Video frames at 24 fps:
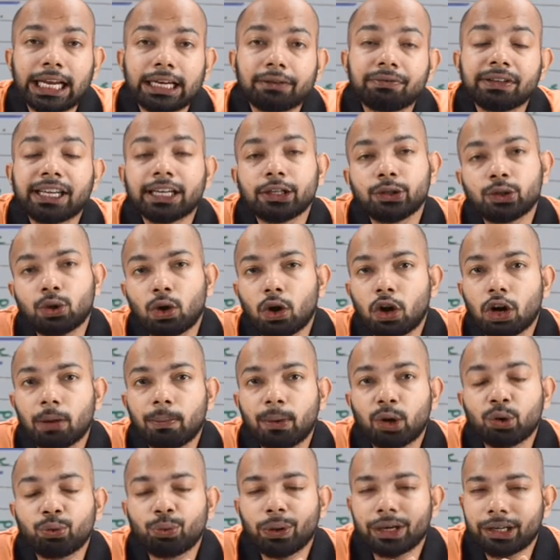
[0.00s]
that we can talk
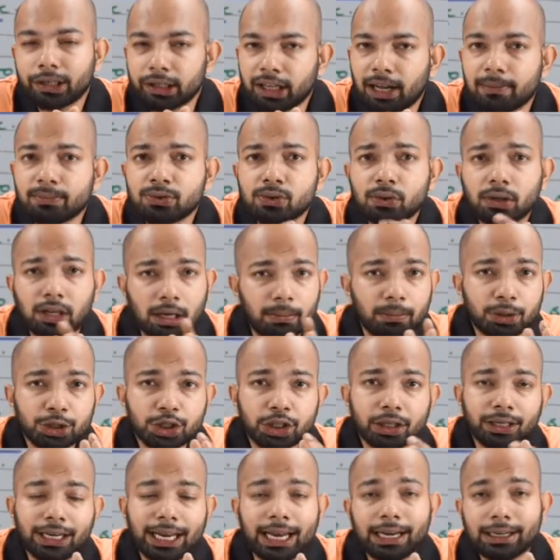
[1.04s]
about when it comes to
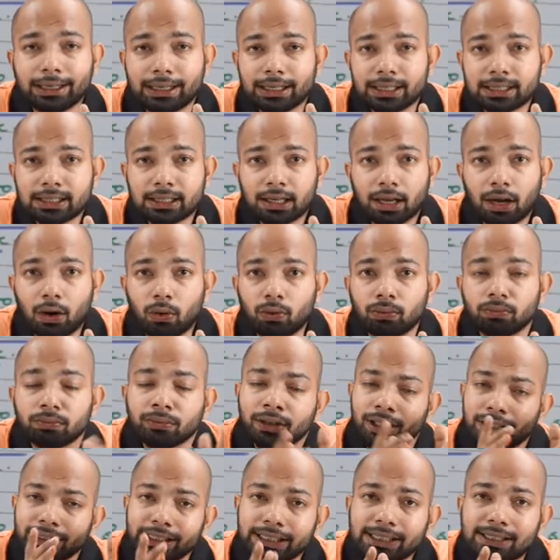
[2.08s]
commission and discount.
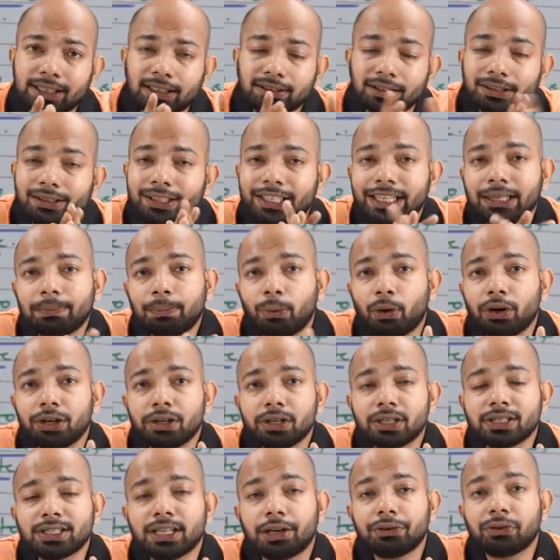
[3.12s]
These are the three
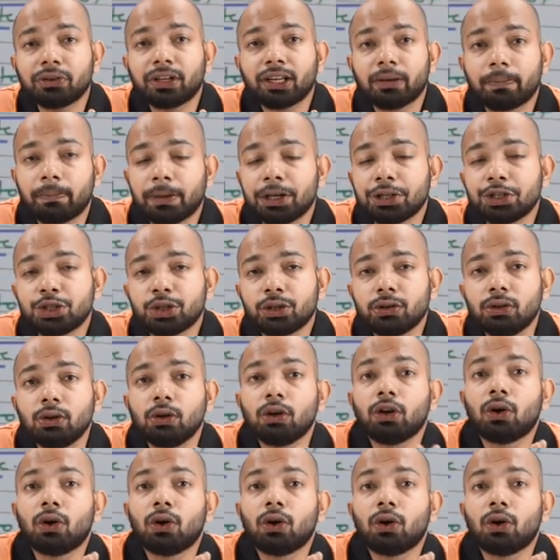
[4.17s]
pointers that you can mention